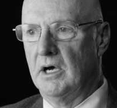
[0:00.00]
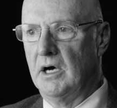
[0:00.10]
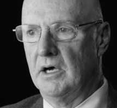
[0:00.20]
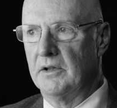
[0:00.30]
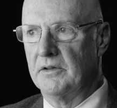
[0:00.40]

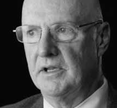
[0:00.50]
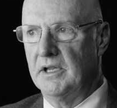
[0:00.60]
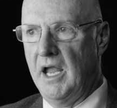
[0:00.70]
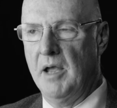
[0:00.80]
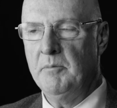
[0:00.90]

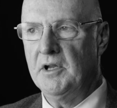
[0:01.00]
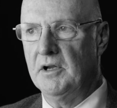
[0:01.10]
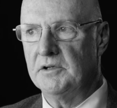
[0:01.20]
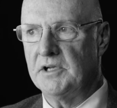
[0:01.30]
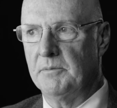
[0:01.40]
The ambient
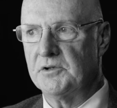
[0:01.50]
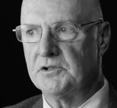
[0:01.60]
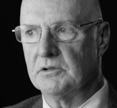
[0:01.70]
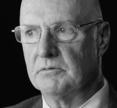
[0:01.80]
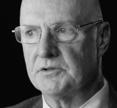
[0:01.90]
air
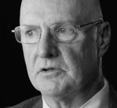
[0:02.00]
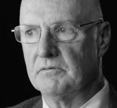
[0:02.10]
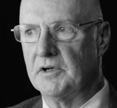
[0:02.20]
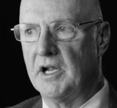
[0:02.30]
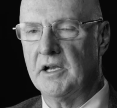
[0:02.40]
temperature was
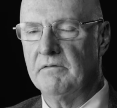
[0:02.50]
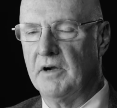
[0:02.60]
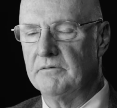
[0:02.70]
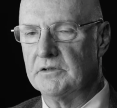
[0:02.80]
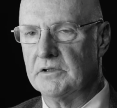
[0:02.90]
over 95